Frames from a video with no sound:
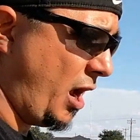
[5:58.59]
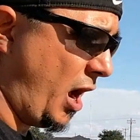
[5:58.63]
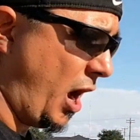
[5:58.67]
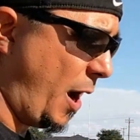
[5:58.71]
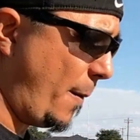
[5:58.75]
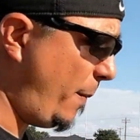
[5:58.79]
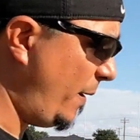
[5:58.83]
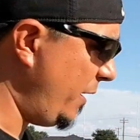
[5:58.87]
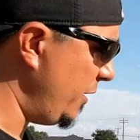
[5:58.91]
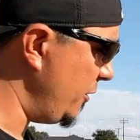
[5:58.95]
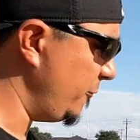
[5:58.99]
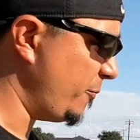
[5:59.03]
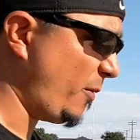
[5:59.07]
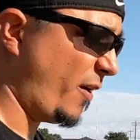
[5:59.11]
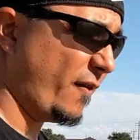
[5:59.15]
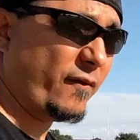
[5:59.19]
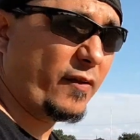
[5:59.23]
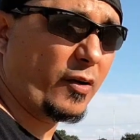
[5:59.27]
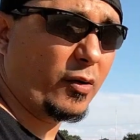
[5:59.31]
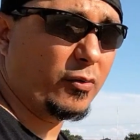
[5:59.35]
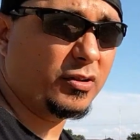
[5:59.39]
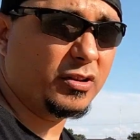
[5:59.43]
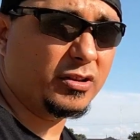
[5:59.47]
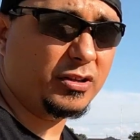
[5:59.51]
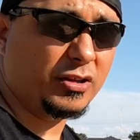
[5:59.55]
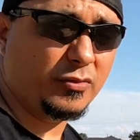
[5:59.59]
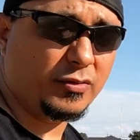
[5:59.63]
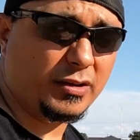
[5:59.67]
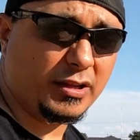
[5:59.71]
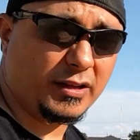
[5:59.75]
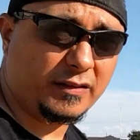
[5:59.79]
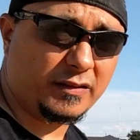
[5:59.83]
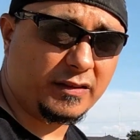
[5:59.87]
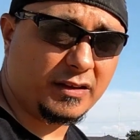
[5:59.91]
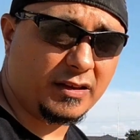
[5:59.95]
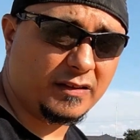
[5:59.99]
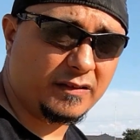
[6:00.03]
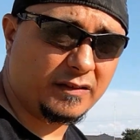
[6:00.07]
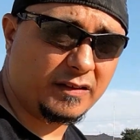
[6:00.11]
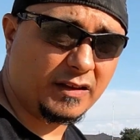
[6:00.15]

I'll probably use my phone to U-disc and